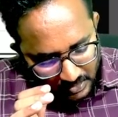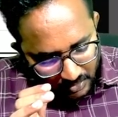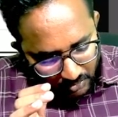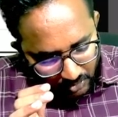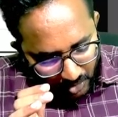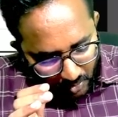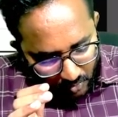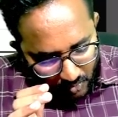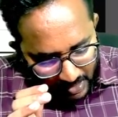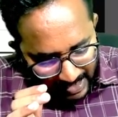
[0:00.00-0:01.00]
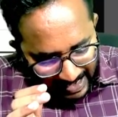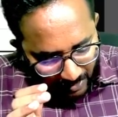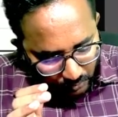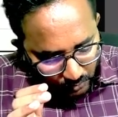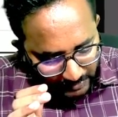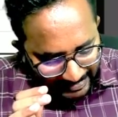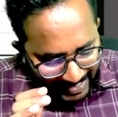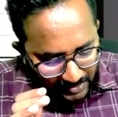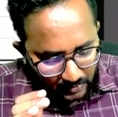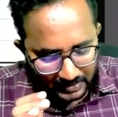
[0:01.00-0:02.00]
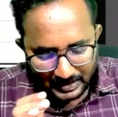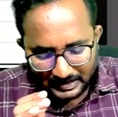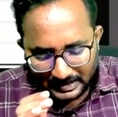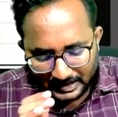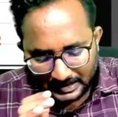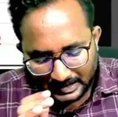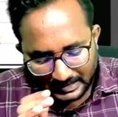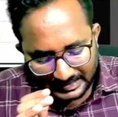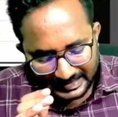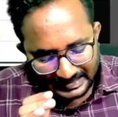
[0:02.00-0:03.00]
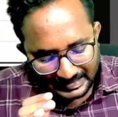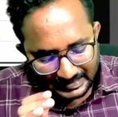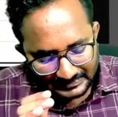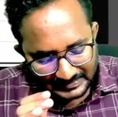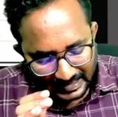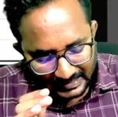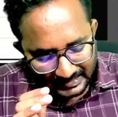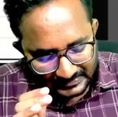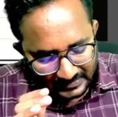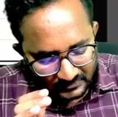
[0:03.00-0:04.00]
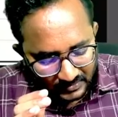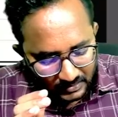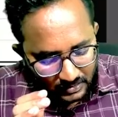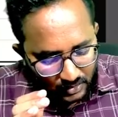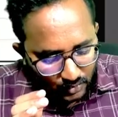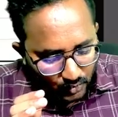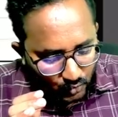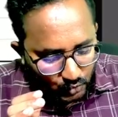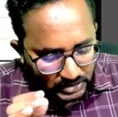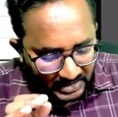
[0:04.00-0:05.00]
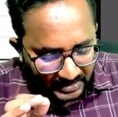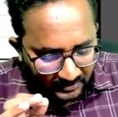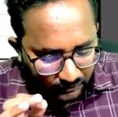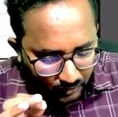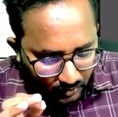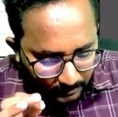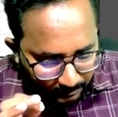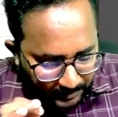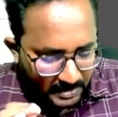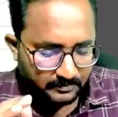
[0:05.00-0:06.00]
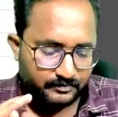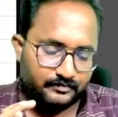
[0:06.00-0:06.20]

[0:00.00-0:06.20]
Now, I have to calculate the interest under section 234B.